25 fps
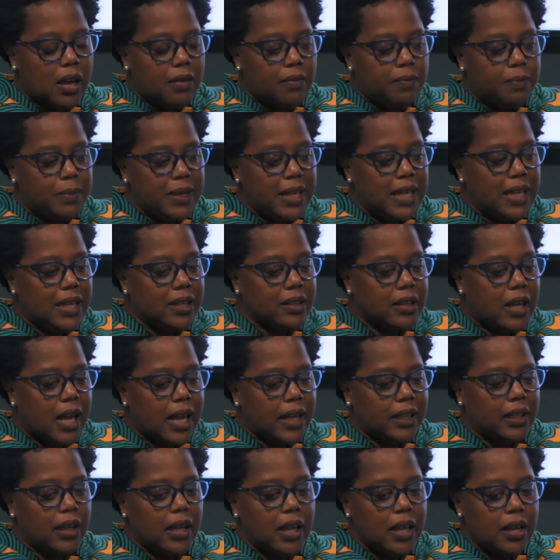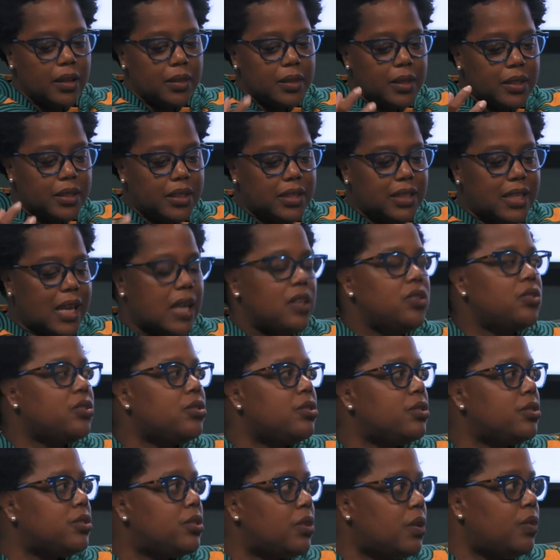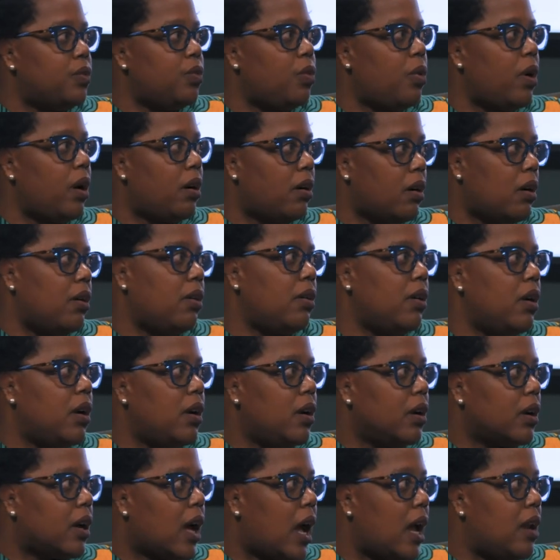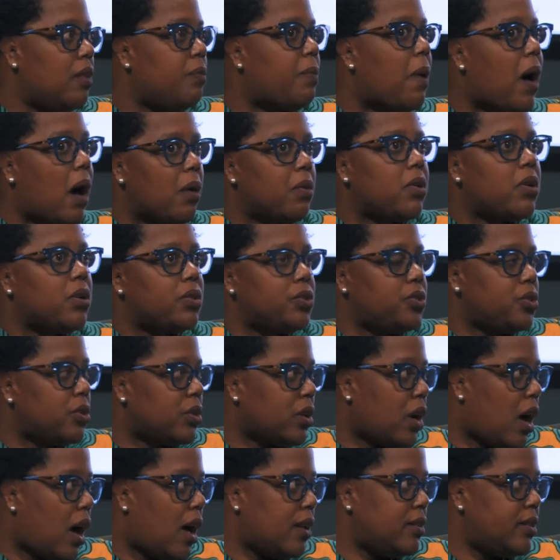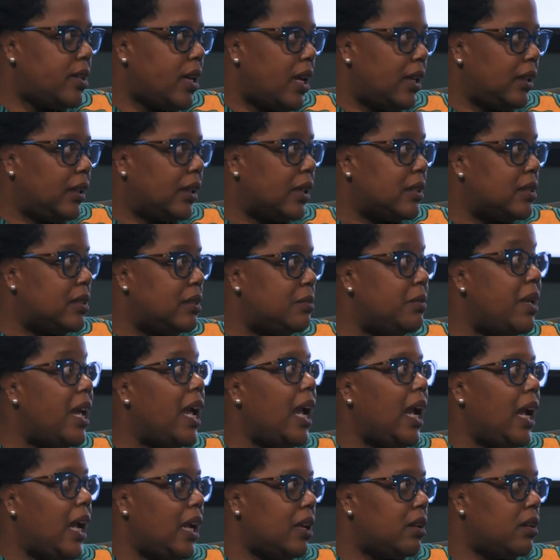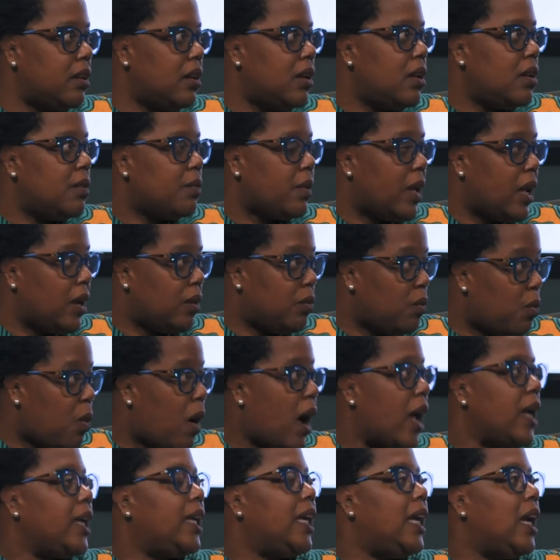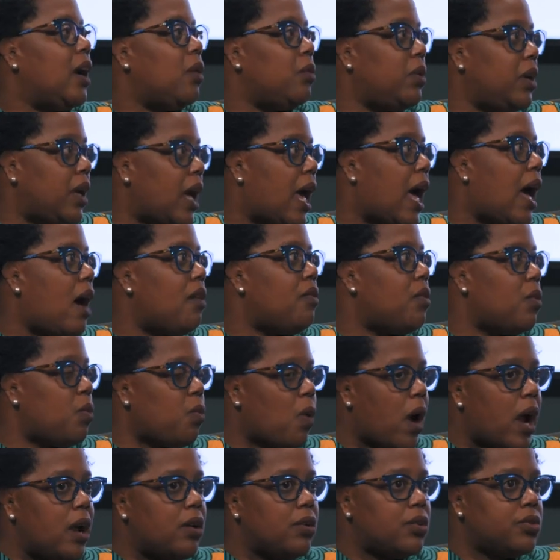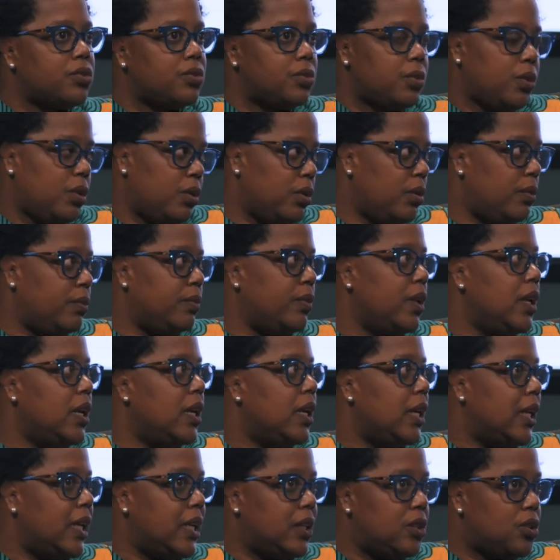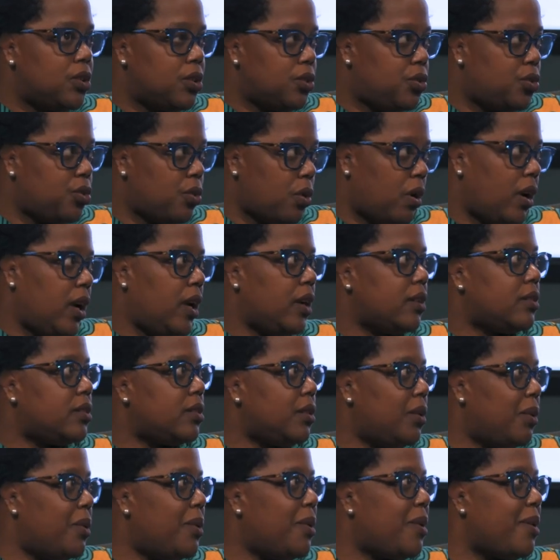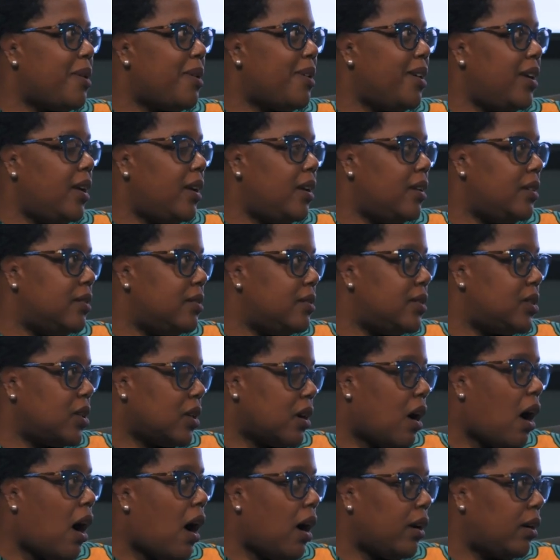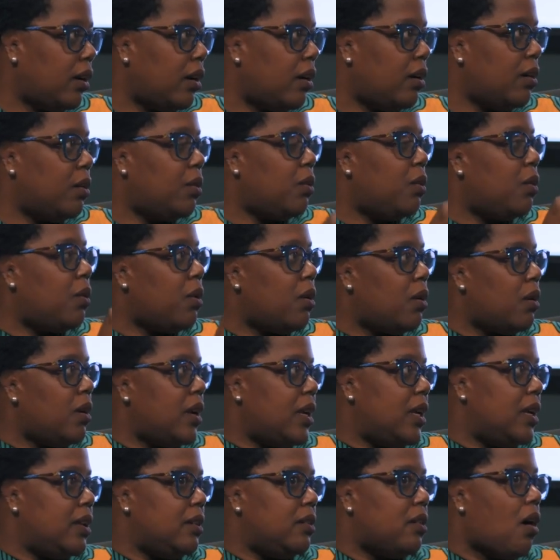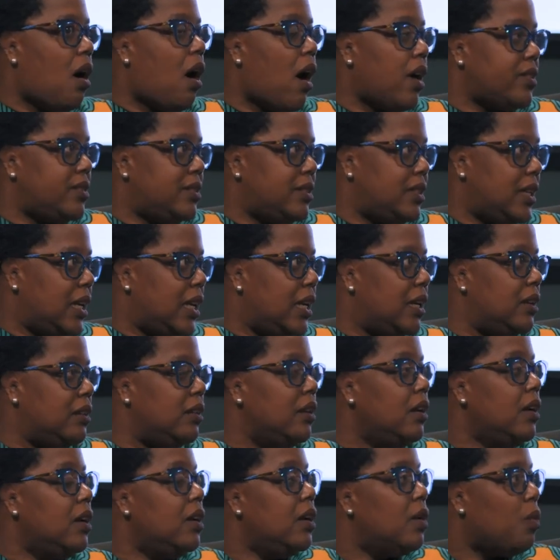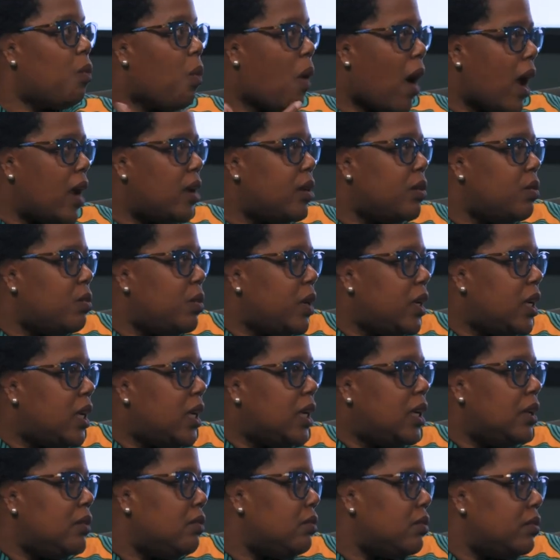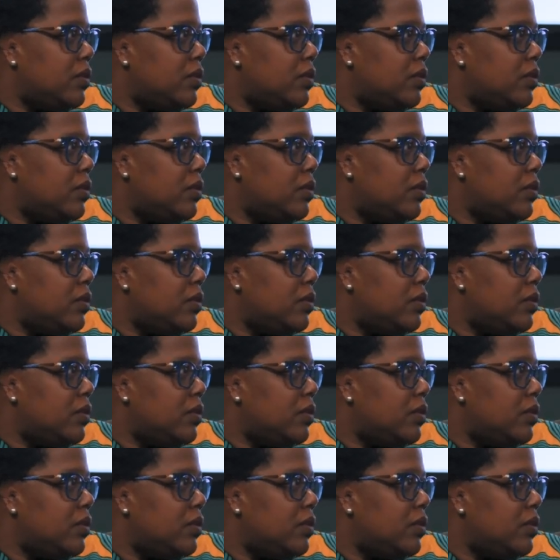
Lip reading: of being like the centers of where kind of pop culture content gets made? Like, why can't we have a writer's room in Detroit or in Chicago or in Austin? Why do we